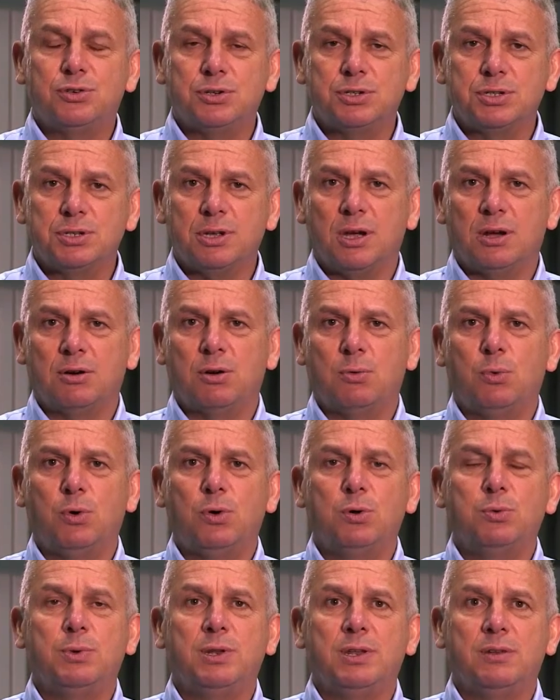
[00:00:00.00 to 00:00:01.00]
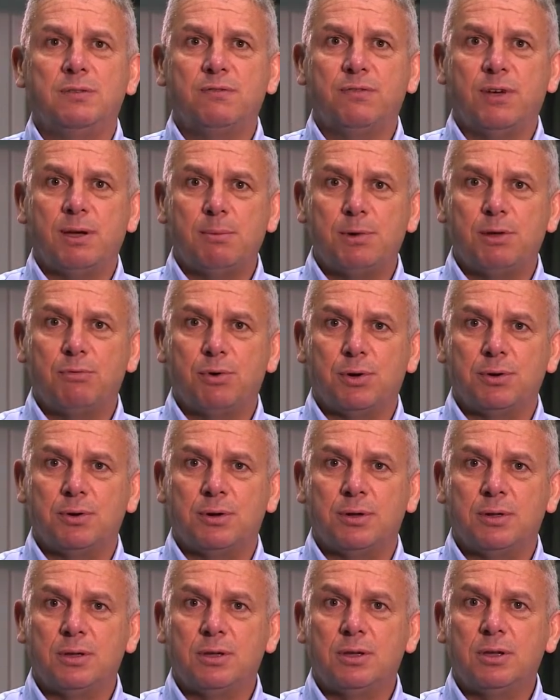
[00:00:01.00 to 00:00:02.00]
you can trust our award-winning
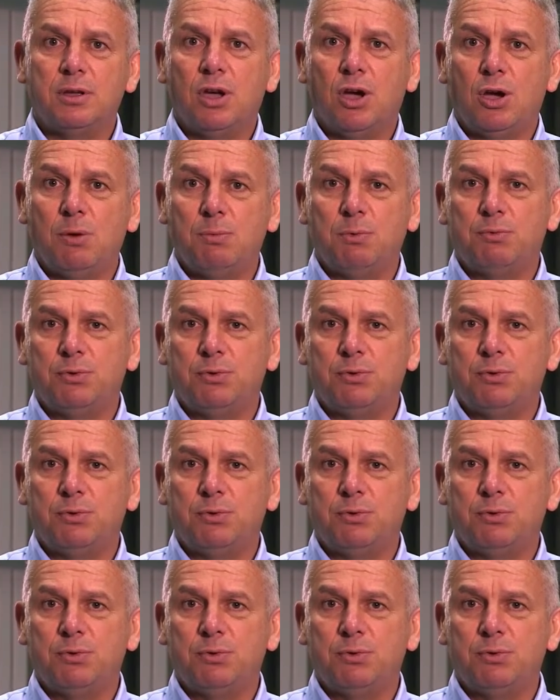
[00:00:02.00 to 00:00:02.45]
family-run